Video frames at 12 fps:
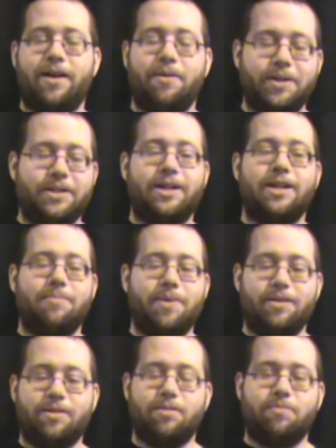I know I talked
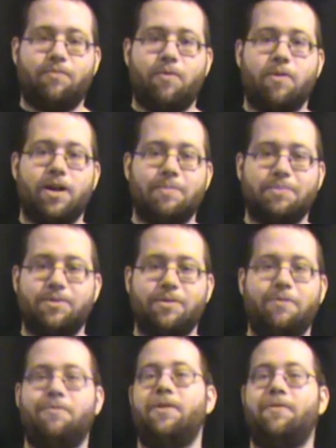about this before in
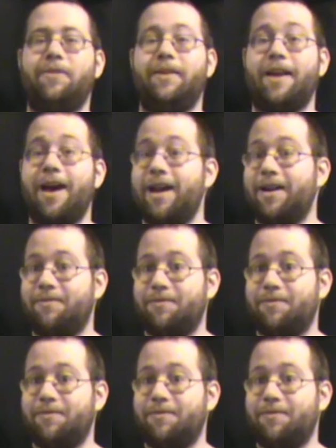episode 59